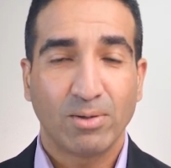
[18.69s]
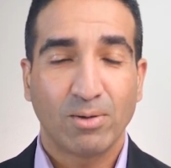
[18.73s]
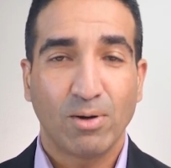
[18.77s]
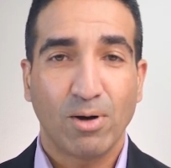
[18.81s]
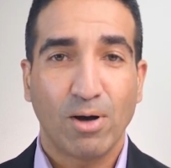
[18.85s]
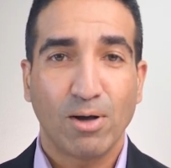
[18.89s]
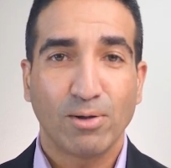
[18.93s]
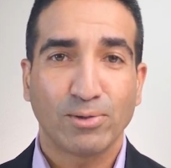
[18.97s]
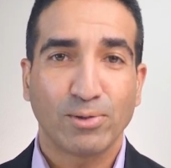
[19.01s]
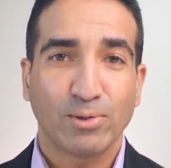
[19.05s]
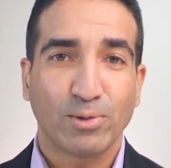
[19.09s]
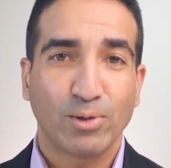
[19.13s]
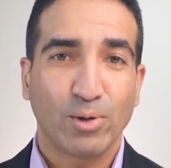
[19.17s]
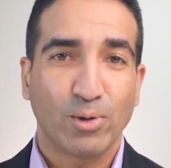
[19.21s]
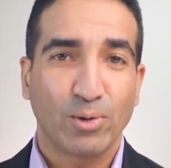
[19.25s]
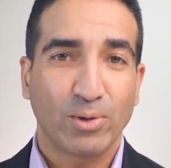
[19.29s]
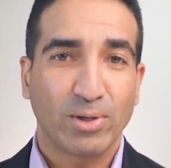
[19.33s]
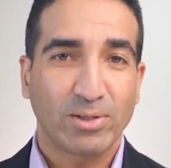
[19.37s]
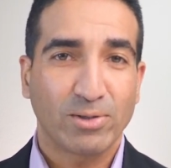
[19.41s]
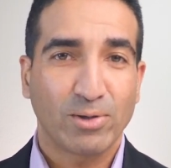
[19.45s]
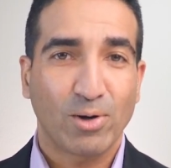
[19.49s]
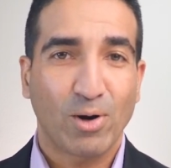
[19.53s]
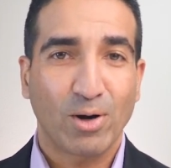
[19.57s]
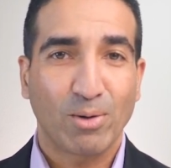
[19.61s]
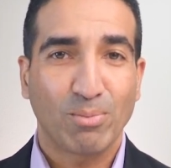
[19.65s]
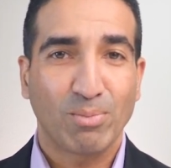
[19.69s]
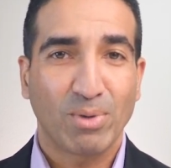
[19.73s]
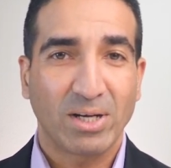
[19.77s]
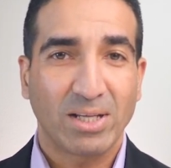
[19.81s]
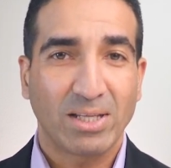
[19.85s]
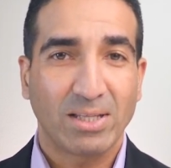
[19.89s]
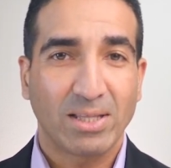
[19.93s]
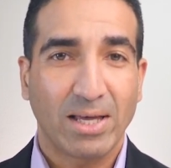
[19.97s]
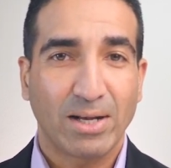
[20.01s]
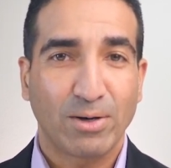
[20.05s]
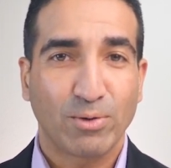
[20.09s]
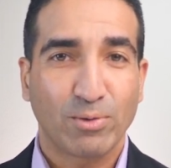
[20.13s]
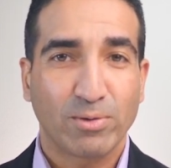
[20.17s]
also known as hard money
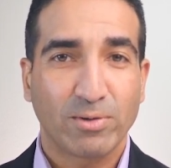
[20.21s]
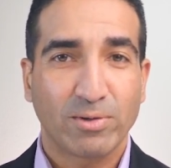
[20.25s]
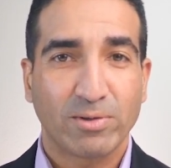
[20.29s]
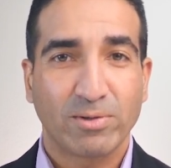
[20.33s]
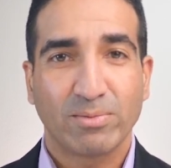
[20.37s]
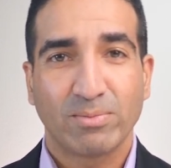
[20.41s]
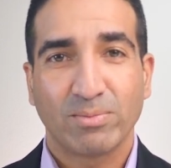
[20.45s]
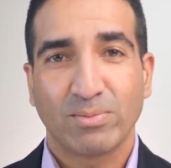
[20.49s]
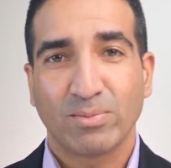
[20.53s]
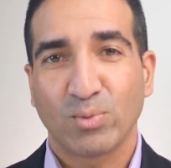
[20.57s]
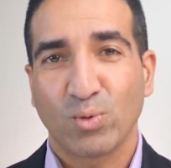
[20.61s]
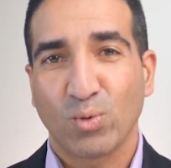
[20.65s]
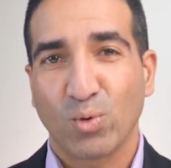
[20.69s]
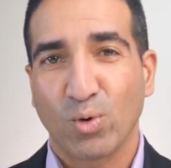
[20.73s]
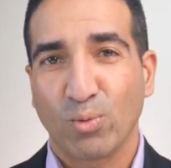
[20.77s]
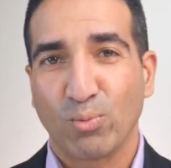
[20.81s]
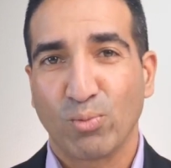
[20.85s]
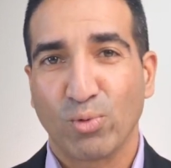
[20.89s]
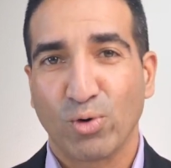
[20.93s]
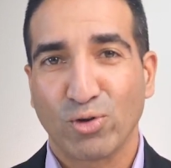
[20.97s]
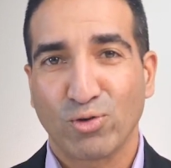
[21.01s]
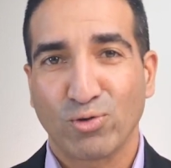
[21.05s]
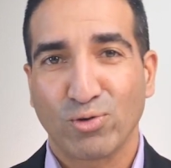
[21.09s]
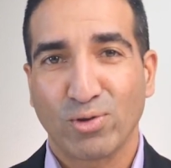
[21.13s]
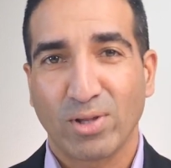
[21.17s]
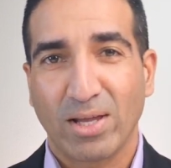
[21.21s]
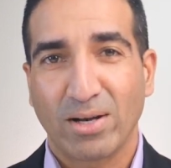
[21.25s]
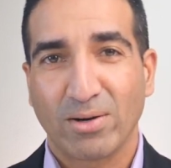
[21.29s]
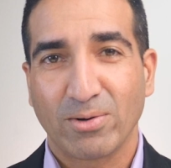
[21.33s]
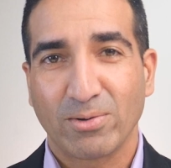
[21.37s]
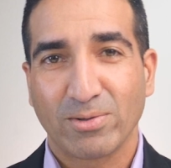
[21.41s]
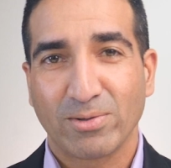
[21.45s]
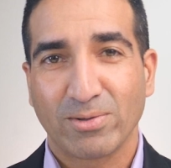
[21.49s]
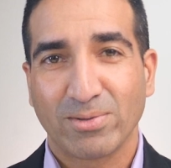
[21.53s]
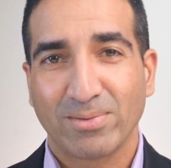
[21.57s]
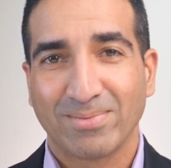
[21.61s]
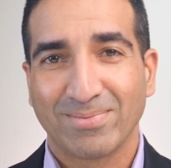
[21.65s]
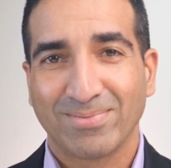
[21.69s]
lenders or bridge
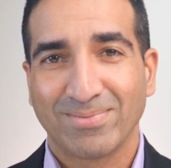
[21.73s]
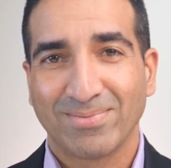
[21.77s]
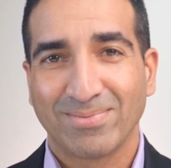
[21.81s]
lenders.